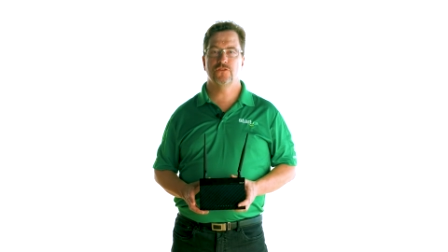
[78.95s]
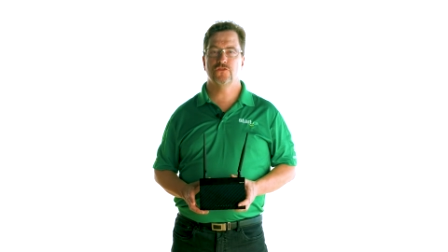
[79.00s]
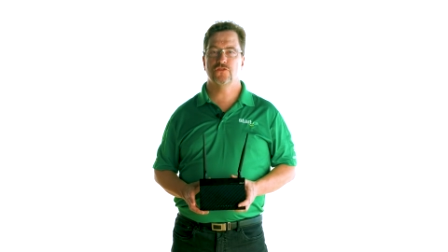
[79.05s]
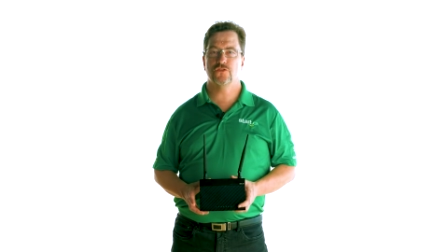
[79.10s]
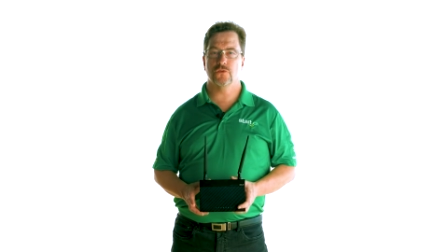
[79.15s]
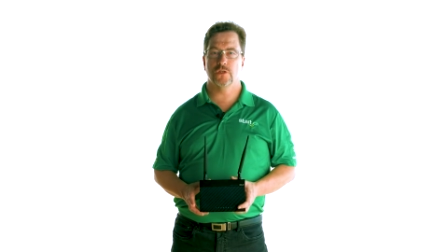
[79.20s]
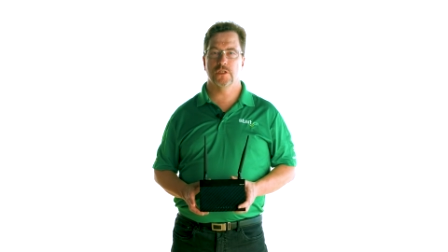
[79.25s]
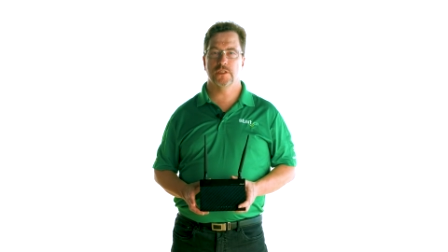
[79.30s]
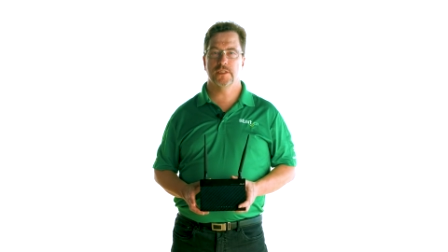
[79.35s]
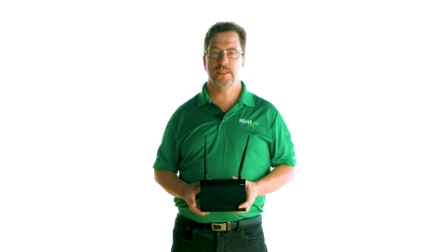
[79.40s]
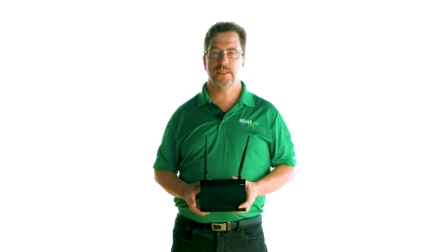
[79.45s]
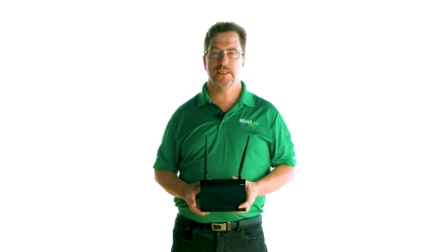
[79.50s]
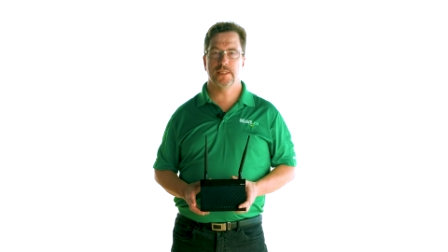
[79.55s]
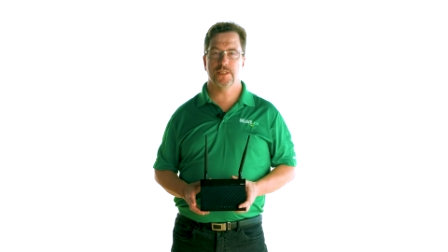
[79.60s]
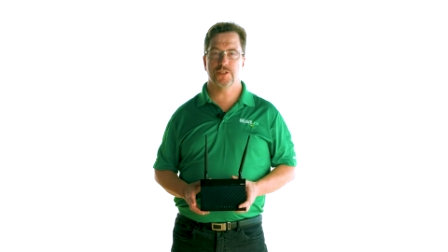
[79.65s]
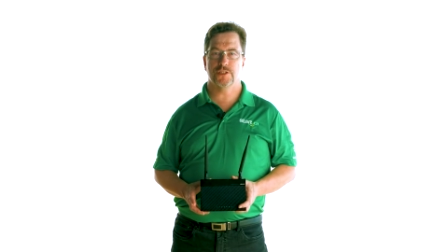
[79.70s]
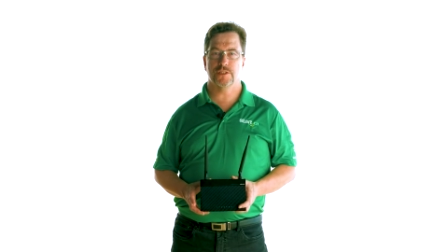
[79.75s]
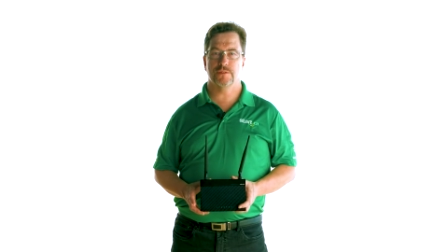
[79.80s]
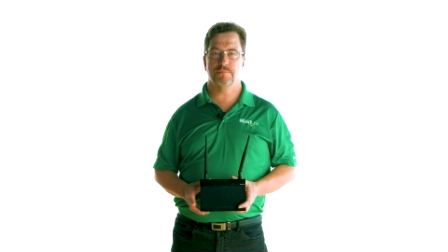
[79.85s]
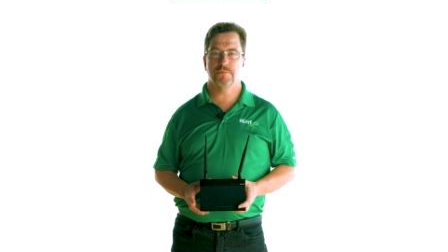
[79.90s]
strong
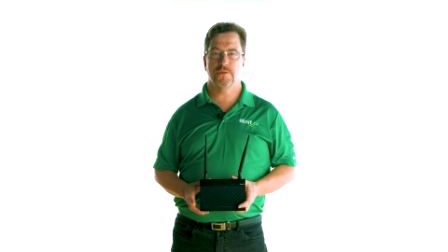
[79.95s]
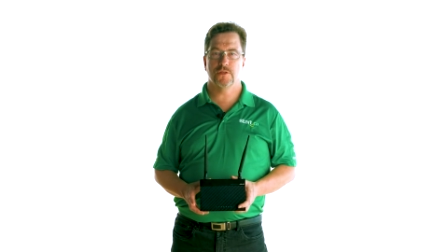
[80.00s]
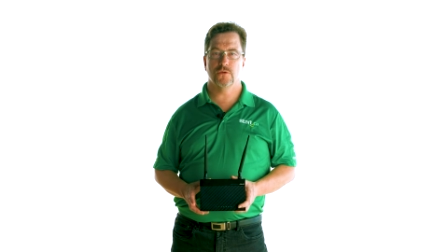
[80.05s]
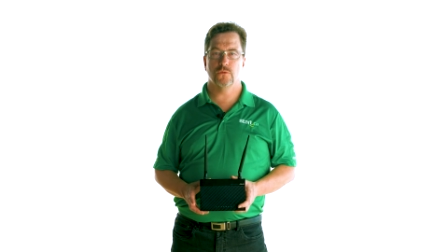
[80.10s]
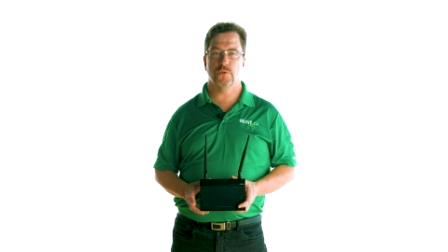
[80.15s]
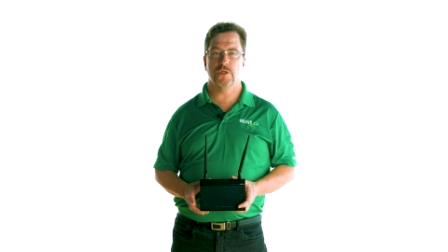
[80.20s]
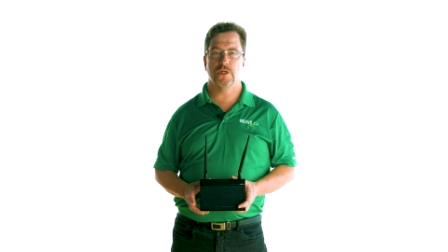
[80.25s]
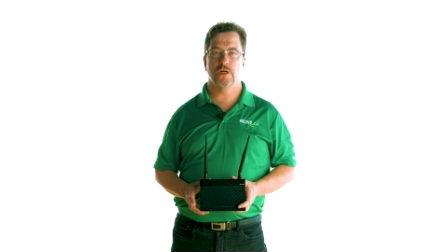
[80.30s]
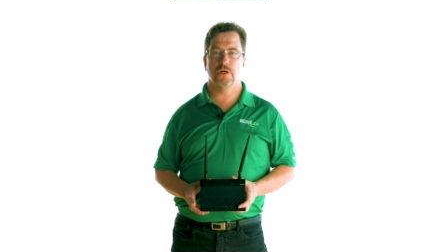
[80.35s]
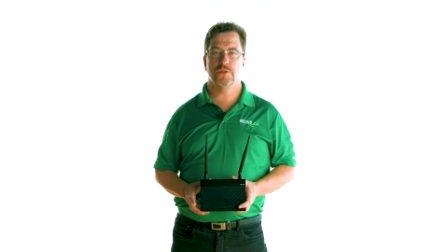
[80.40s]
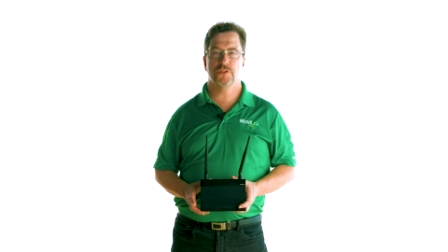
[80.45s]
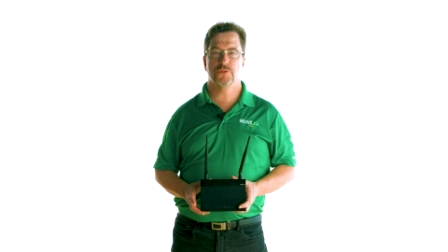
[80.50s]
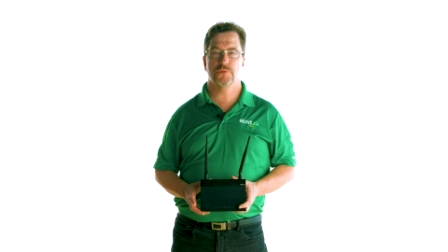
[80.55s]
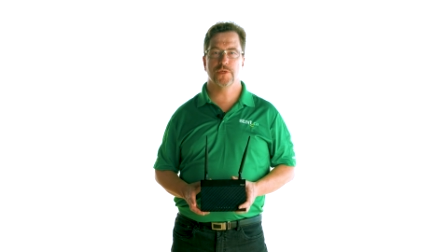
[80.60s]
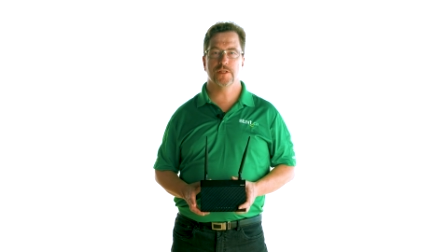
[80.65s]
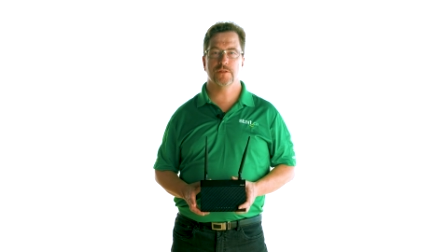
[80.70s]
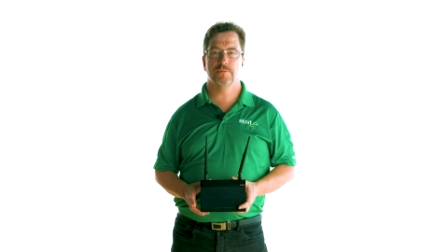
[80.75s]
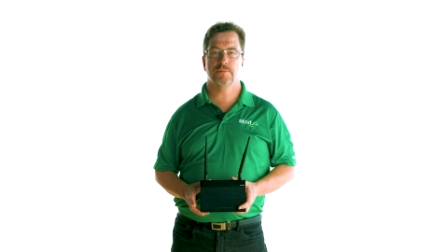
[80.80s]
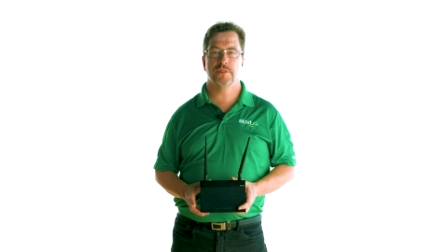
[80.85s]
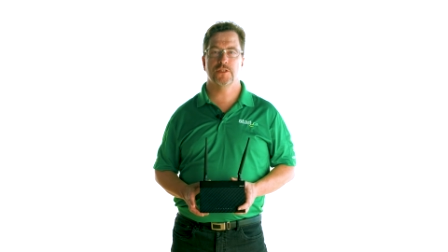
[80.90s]
connection, we always
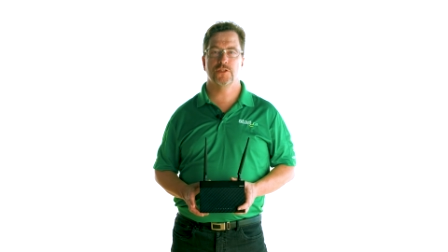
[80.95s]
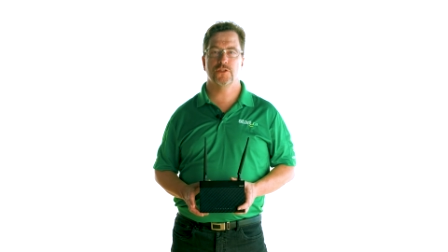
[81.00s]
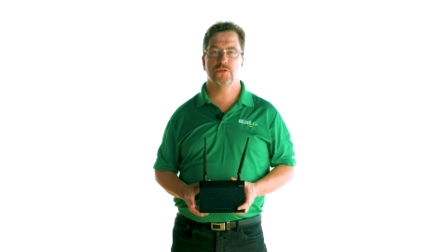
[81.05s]
recommend